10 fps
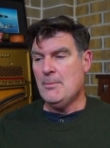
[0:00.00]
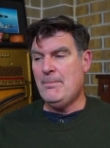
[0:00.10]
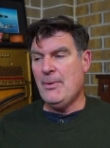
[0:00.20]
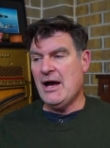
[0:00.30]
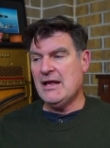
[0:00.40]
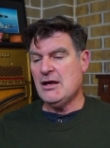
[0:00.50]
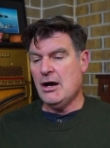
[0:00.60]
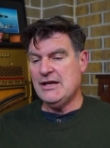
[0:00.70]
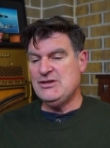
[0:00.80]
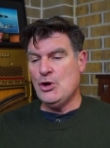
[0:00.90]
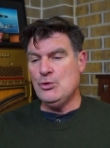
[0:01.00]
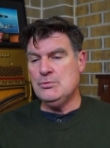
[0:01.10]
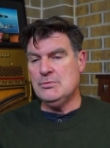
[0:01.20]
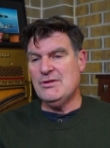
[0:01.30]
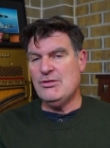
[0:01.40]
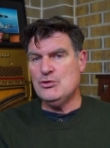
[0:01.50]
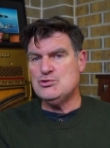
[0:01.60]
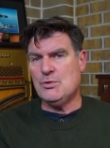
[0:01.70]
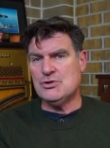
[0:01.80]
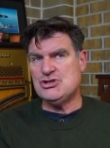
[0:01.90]
But I don't,
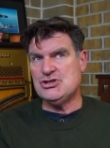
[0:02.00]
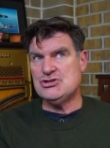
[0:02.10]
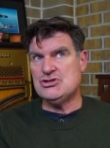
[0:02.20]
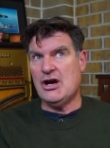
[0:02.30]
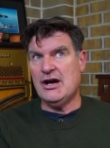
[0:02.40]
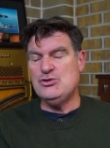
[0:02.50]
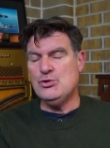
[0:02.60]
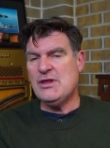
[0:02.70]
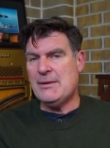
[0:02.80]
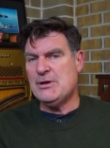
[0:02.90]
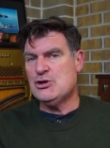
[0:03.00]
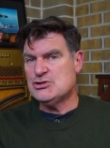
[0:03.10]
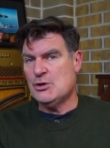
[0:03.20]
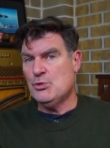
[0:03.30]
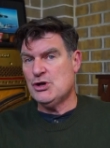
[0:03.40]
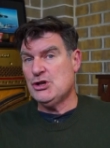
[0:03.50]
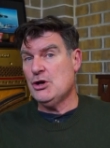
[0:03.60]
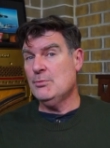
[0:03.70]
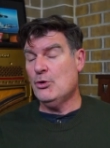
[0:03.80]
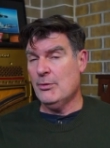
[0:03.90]
those watches, I do that because I want to
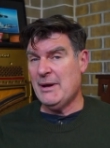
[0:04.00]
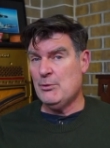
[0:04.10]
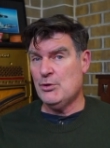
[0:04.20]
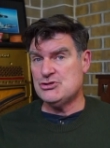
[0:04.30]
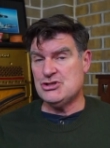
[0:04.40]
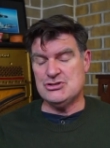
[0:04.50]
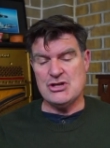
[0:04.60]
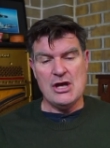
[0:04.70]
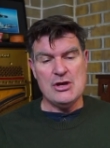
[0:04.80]
know more about watches,